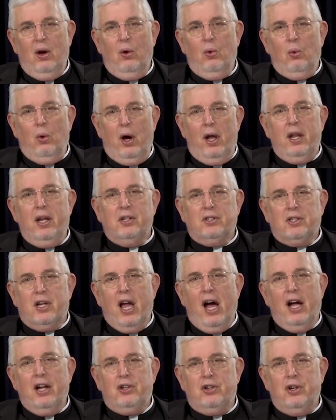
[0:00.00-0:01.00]
What has
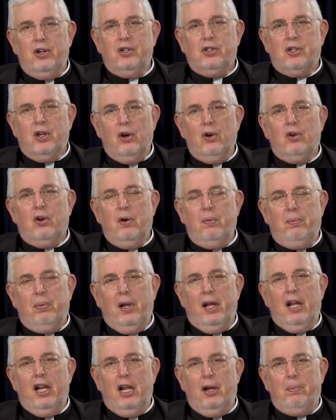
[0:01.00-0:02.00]
got you so
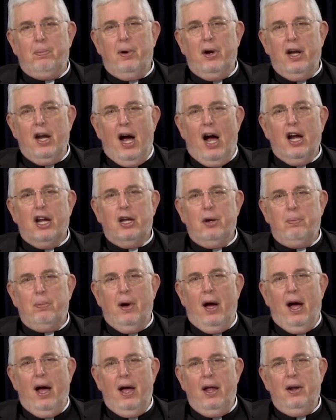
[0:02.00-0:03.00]
completely
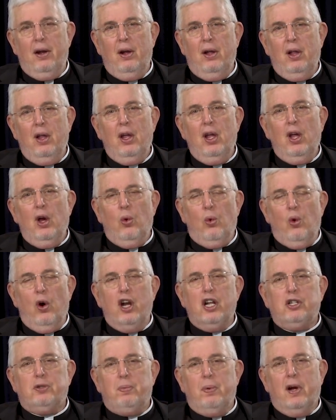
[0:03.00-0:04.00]
preoccupied? What
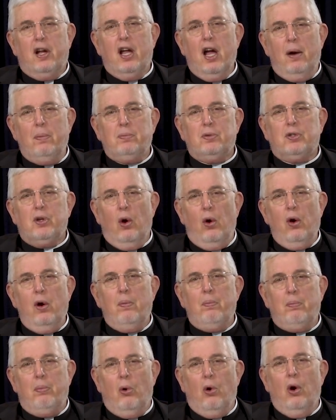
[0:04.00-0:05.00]
has become so
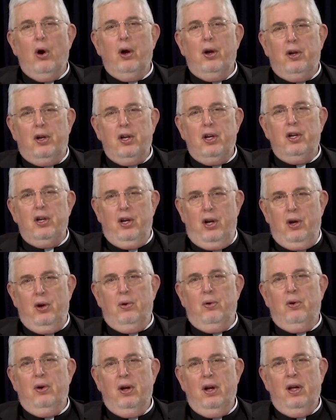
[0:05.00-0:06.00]
important to
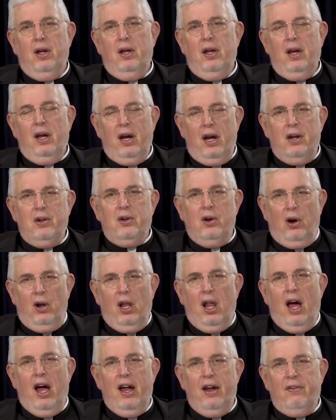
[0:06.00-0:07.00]
you in your
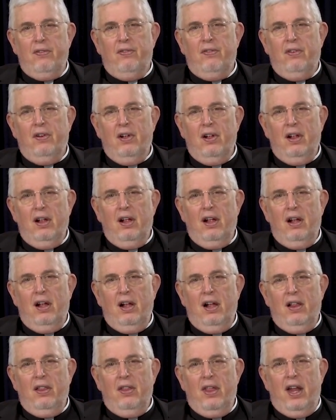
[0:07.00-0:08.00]
life
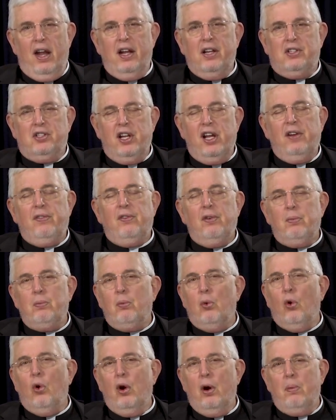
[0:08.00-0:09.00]
that it's even
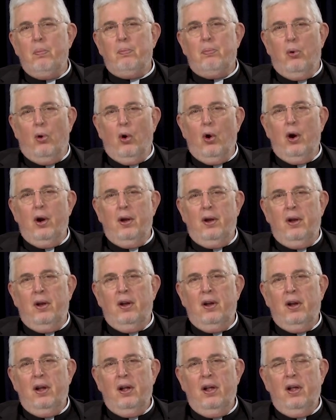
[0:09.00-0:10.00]
more important
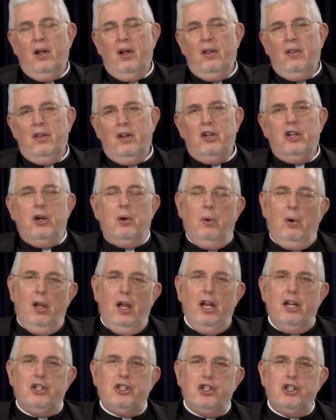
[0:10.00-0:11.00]
than your
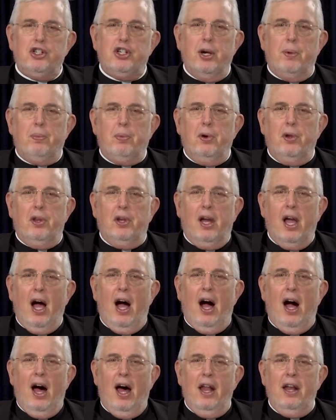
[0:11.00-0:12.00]
relationship with
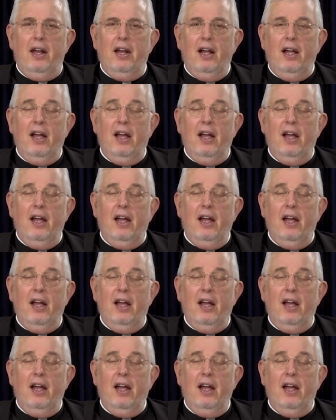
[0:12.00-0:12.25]
God